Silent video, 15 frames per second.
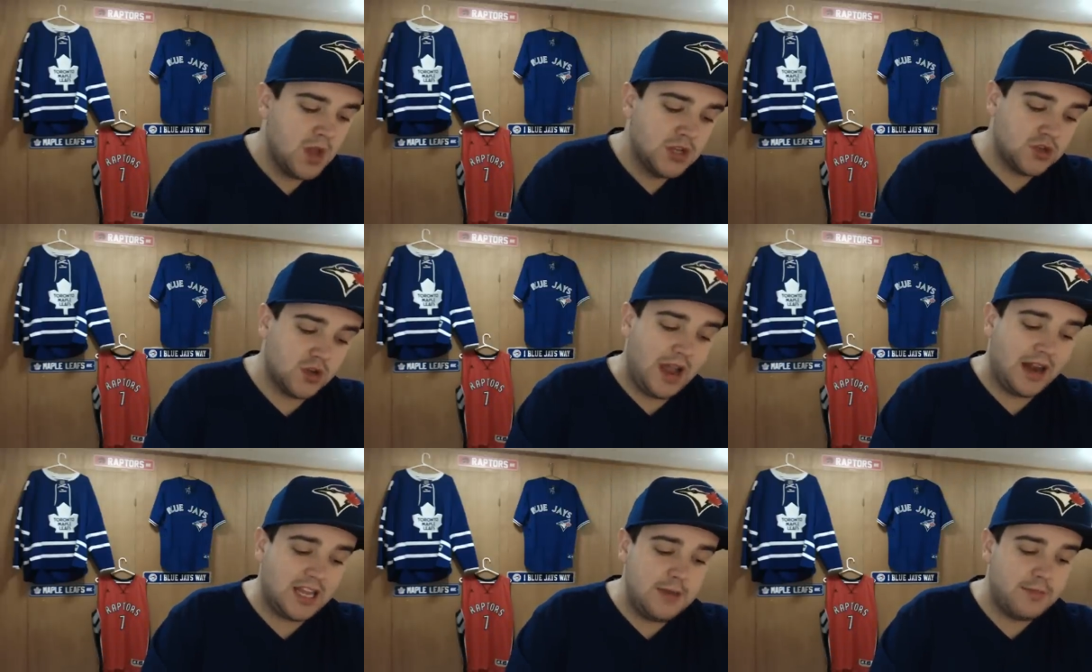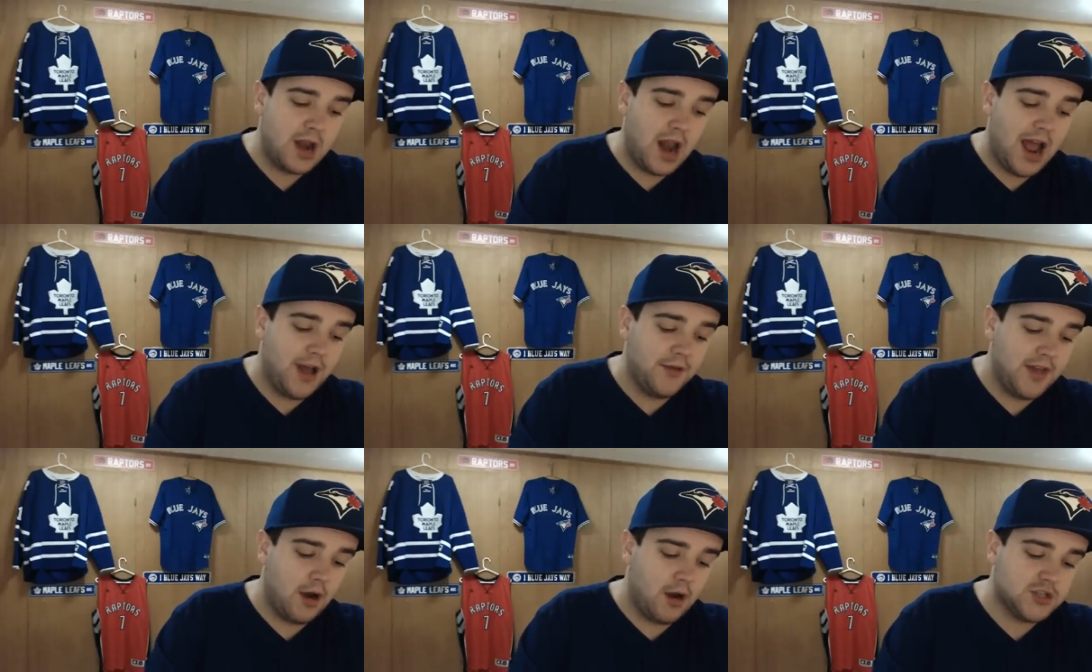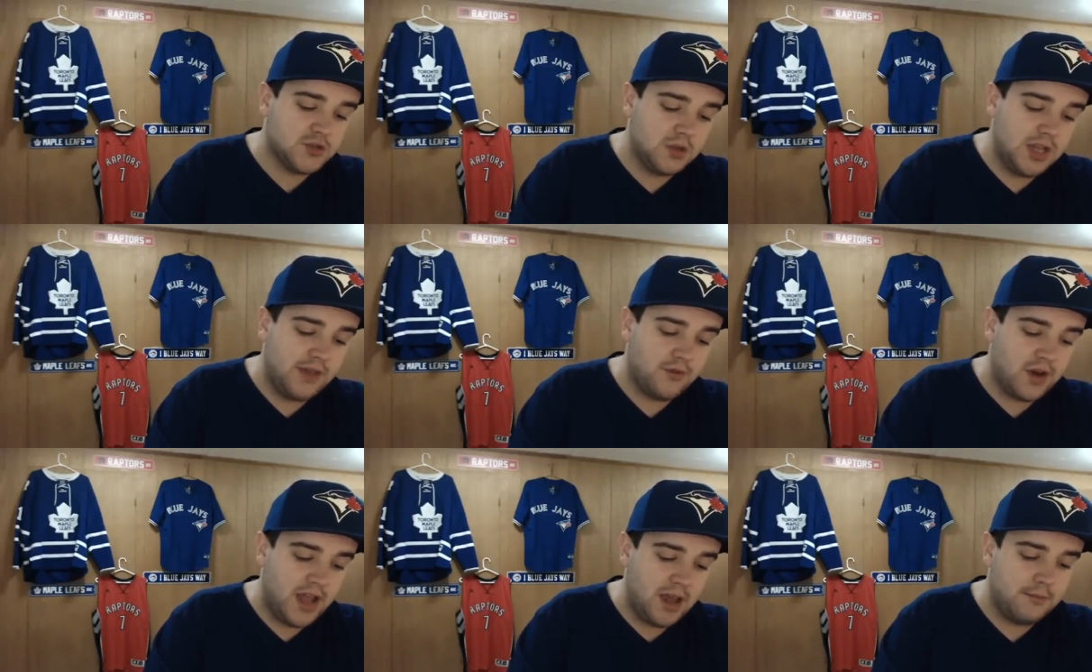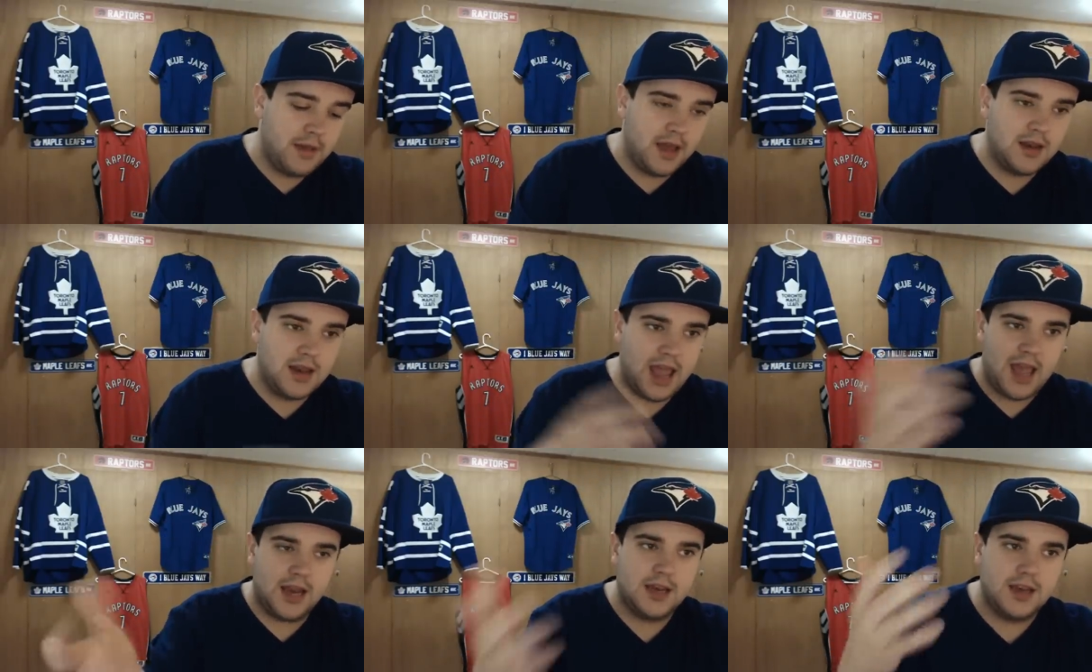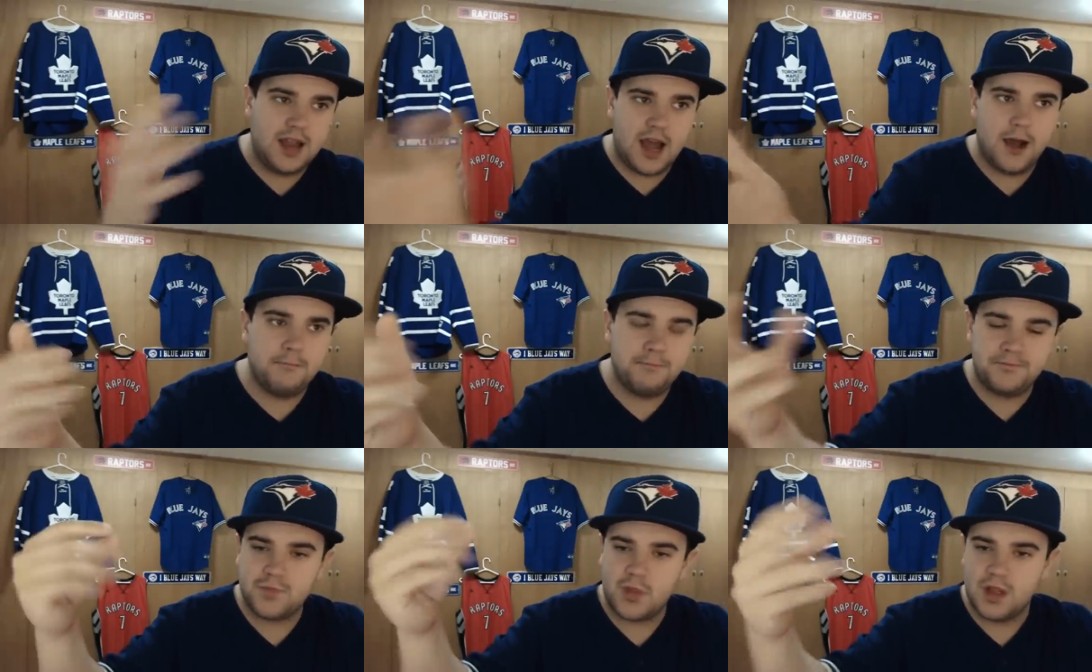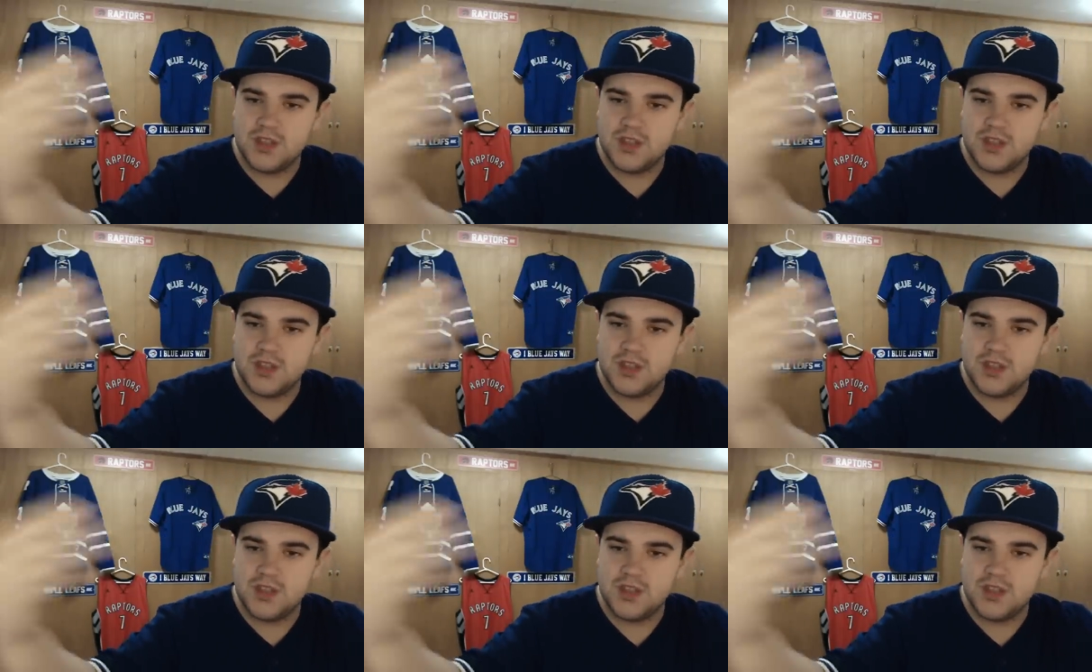So got to keep an eye on there as a reliever. Him and and um,